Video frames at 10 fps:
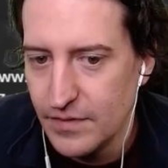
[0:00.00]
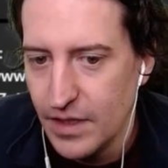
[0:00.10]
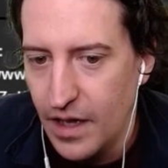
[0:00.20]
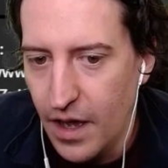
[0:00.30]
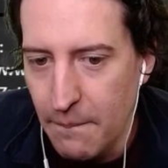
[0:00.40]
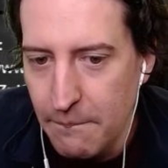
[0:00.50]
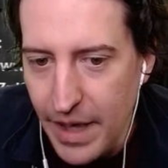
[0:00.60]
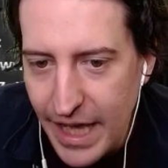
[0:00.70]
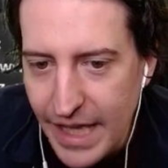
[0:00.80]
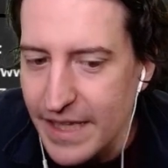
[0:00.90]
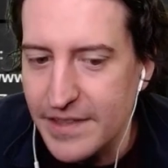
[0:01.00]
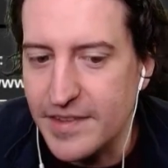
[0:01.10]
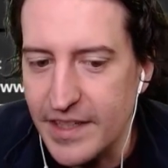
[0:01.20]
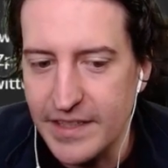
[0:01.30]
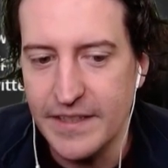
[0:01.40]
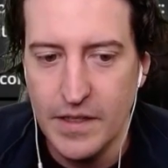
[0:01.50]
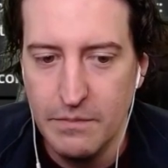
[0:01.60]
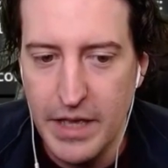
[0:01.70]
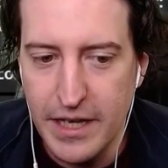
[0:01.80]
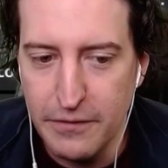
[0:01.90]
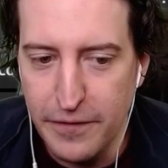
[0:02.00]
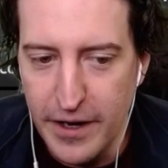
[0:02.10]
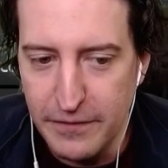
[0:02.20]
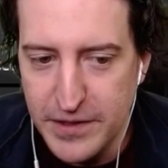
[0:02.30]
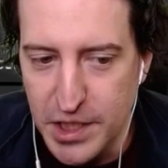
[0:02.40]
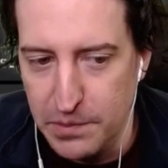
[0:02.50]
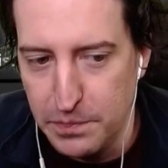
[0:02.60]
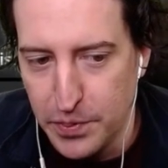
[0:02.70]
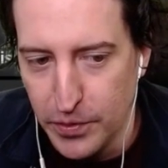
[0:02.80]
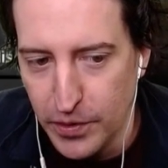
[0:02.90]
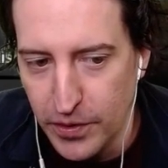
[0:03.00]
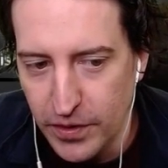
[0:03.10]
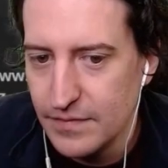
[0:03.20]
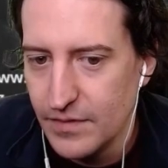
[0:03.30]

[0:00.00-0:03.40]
Amazing. Making fun of Tim Pool.